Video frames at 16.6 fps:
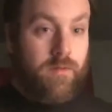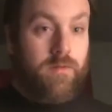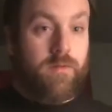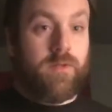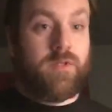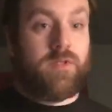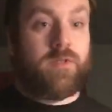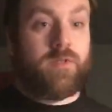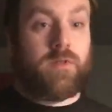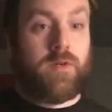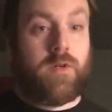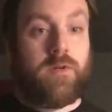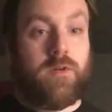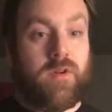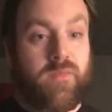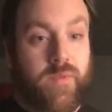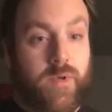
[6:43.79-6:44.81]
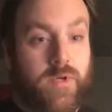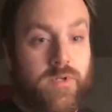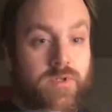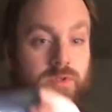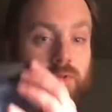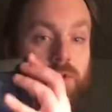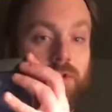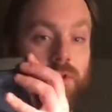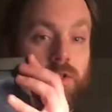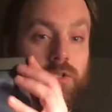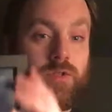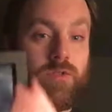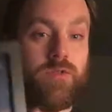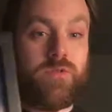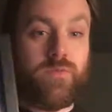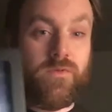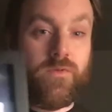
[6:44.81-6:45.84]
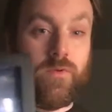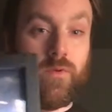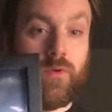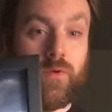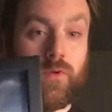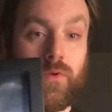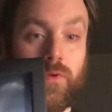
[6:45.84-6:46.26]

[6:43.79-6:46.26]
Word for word: this autographed picture like I showed you before,